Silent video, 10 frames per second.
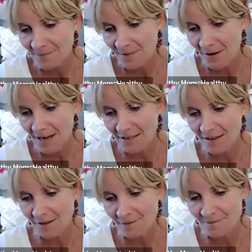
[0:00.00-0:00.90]
All right,
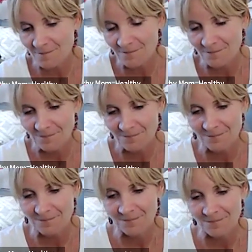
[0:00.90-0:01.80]
y'all.
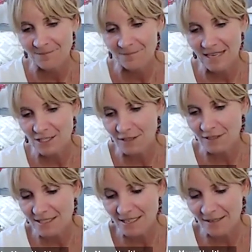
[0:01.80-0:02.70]
Thanks for
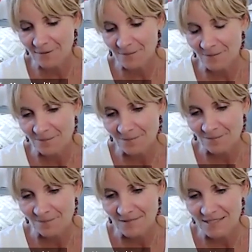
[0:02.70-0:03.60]
listening.
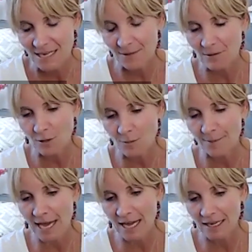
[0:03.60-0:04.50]
Deb and I will be
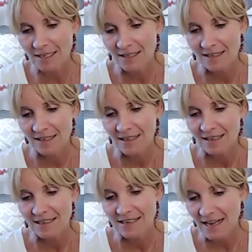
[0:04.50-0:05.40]
back
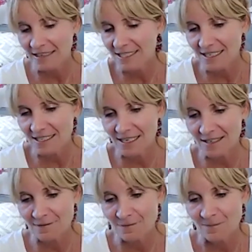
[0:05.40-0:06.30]
next
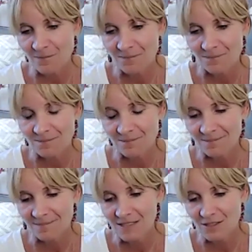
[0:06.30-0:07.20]
season.
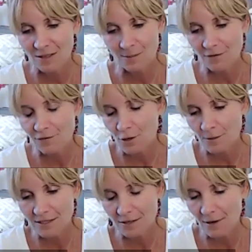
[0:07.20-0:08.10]
It's only about 4
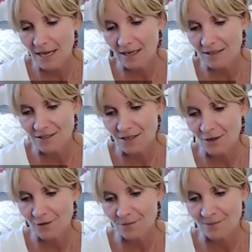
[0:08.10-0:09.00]
weeks away,
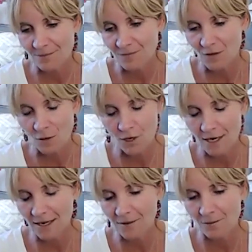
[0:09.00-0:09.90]
so don't
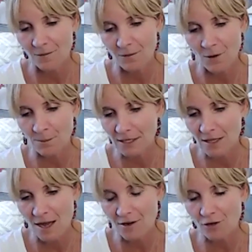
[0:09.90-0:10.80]
worry. We won't be
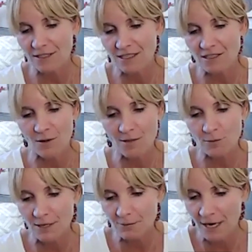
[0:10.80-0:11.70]
long. Go listen to all
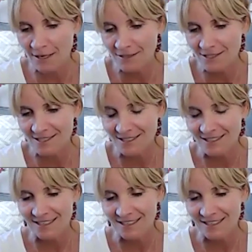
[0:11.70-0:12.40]
the reruns,